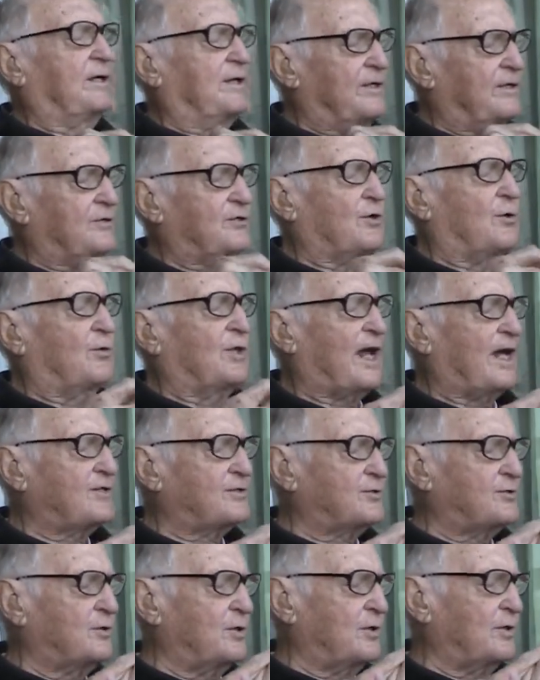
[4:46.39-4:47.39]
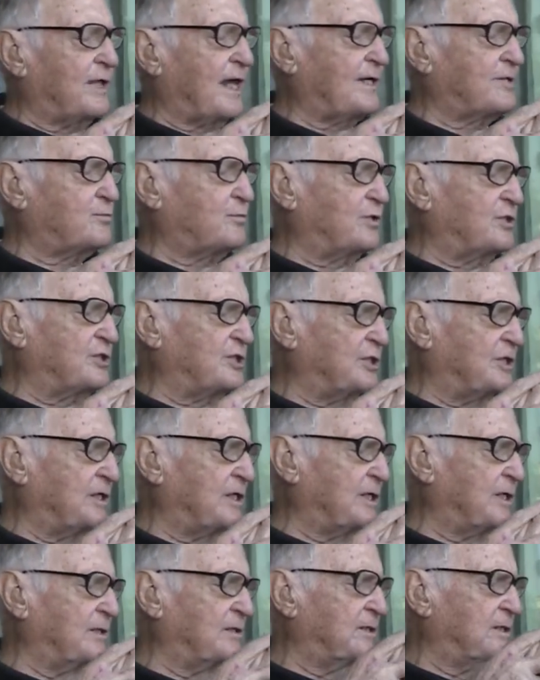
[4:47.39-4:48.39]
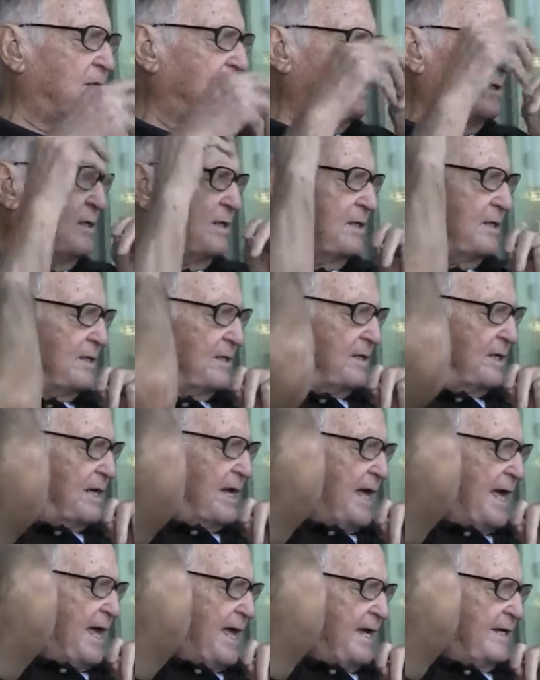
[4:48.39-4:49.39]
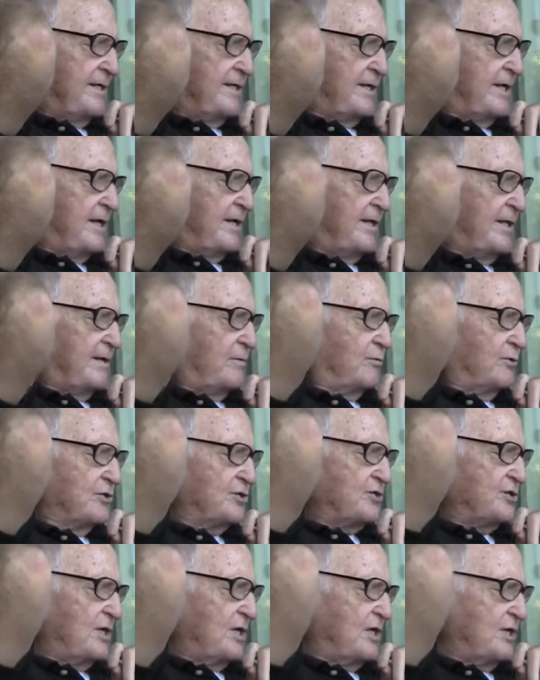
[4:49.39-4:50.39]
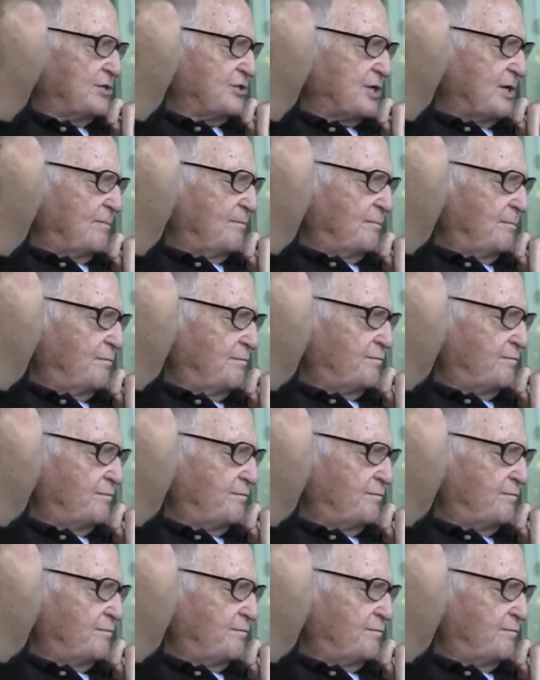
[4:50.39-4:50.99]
so that's what you did. And there was some